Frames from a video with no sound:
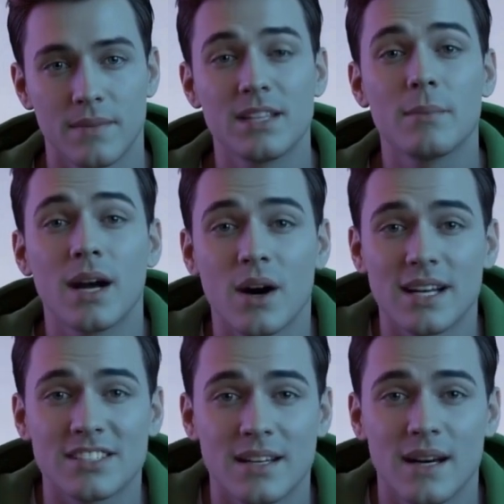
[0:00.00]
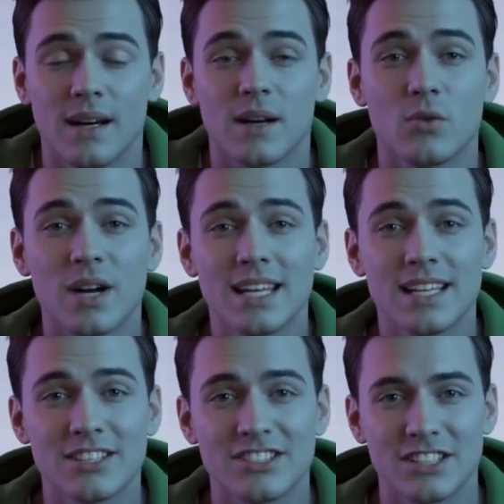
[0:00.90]
Let's be honest, creating
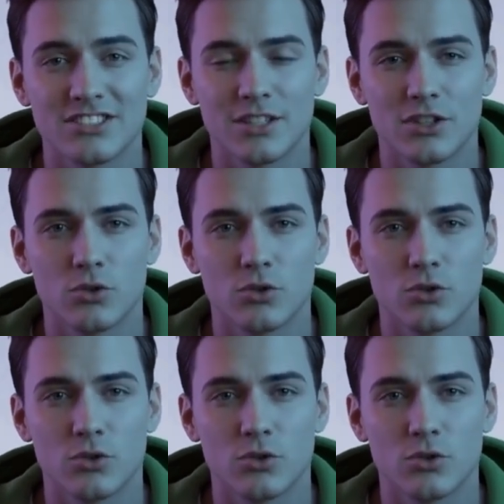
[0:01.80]
consistent